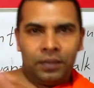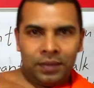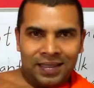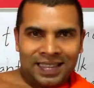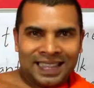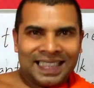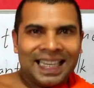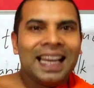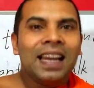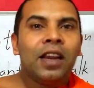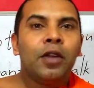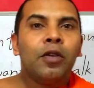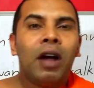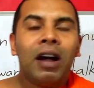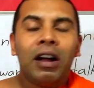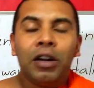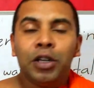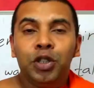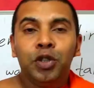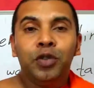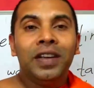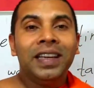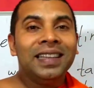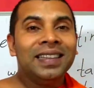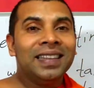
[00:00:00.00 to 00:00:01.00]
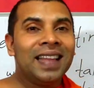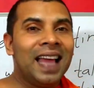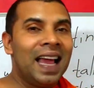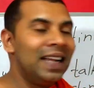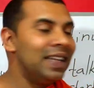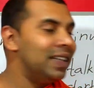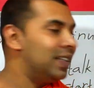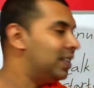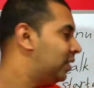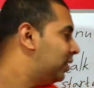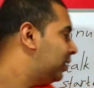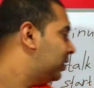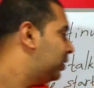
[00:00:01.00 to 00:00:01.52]
Still you are doing
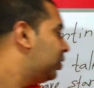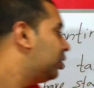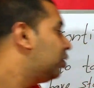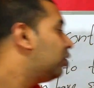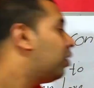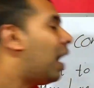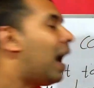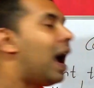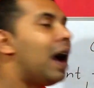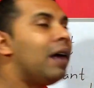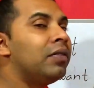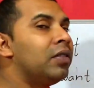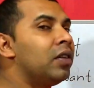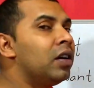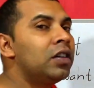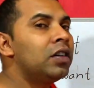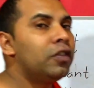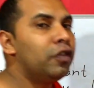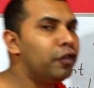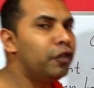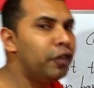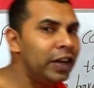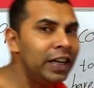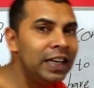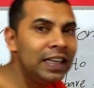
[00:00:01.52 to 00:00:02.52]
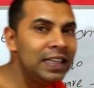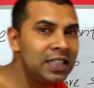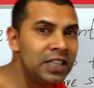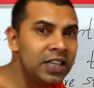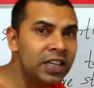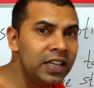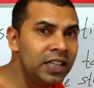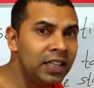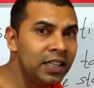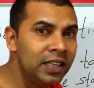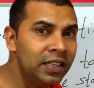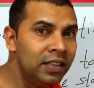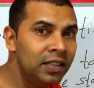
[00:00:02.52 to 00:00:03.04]
that, you have not finished
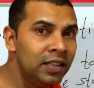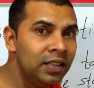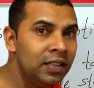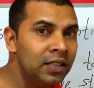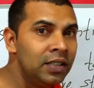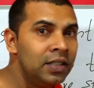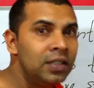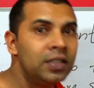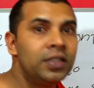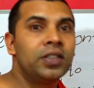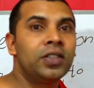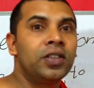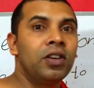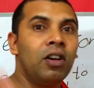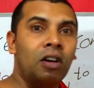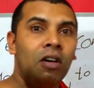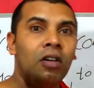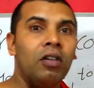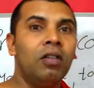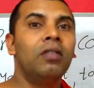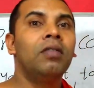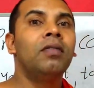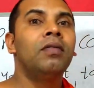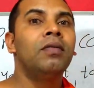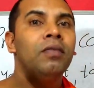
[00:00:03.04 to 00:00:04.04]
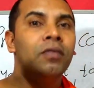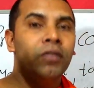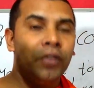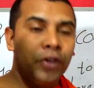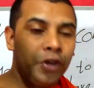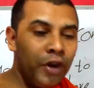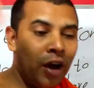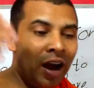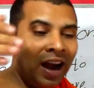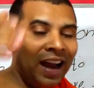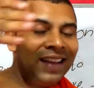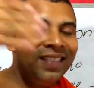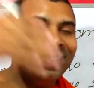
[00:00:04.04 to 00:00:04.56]
it. So
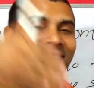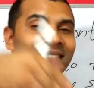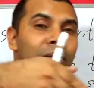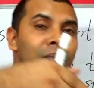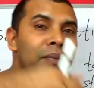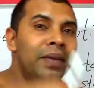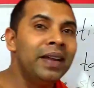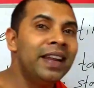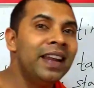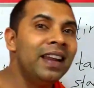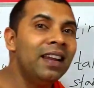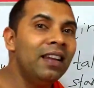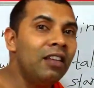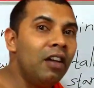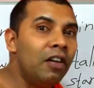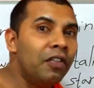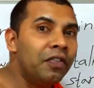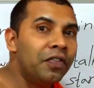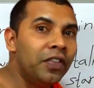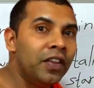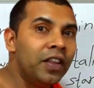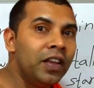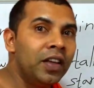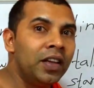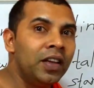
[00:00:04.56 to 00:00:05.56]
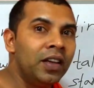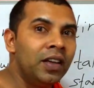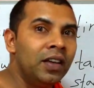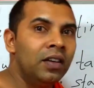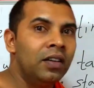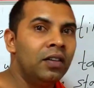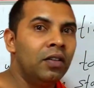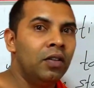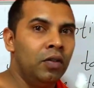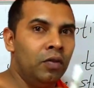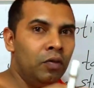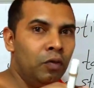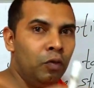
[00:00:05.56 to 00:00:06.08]
you are in the middle of the
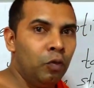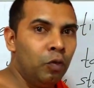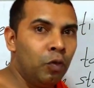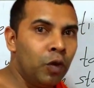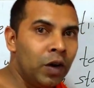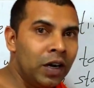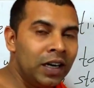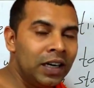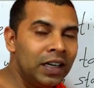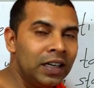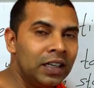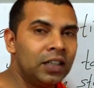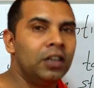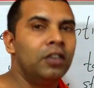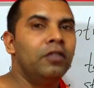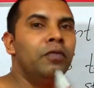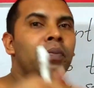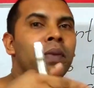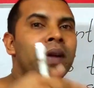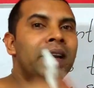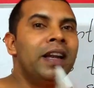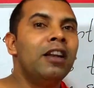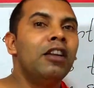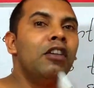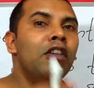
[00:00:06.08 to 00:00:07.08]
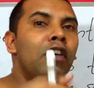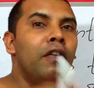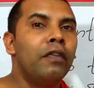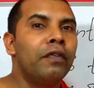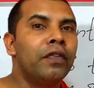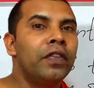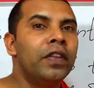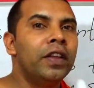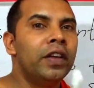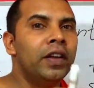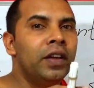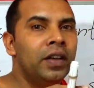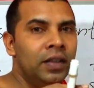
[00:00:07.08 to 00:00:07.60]
work, middle
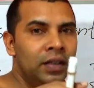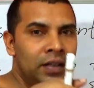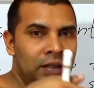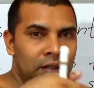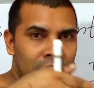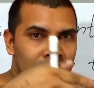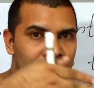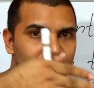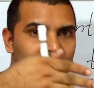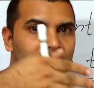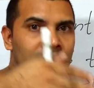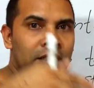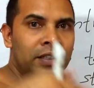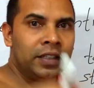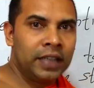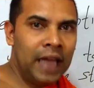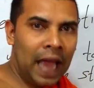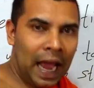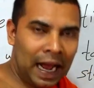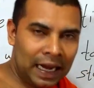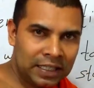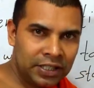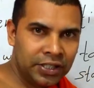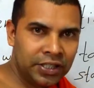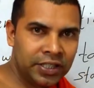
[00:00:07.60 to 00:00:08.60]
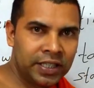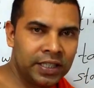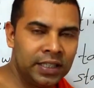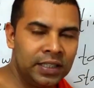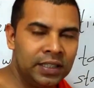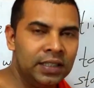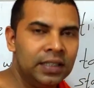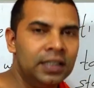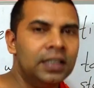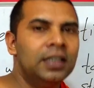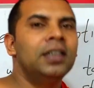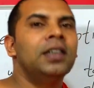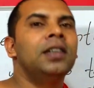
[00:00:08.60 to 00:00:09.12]
of the
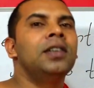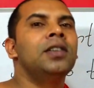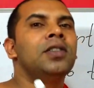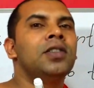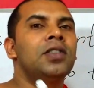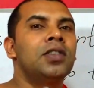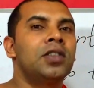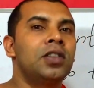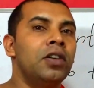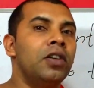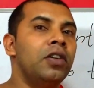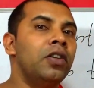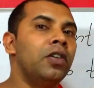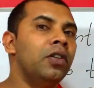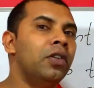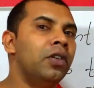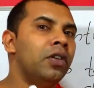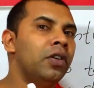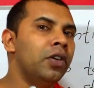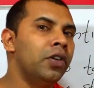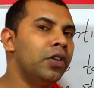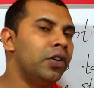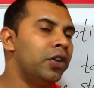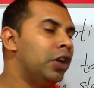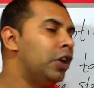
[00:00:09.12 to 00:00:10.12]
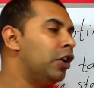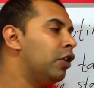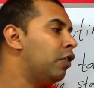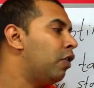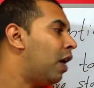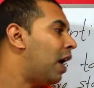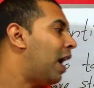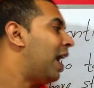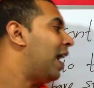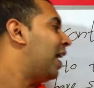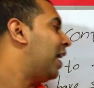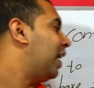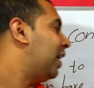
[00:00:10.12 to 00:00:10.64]
action, so
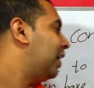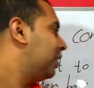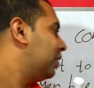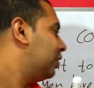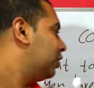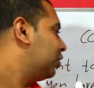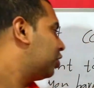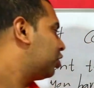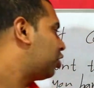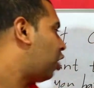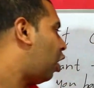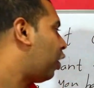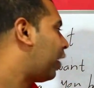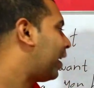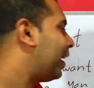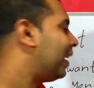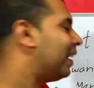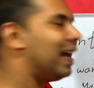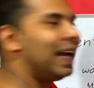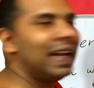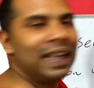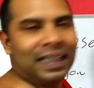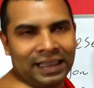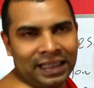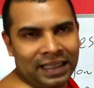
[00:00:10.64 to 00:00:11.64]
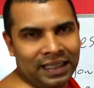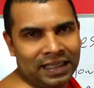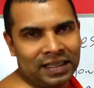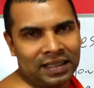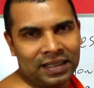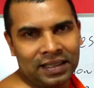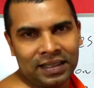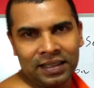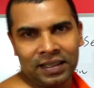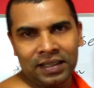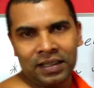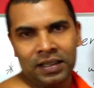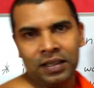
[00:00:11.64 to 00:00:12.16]
you are talking like
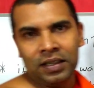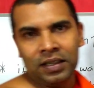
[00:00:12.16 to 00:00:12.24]
this.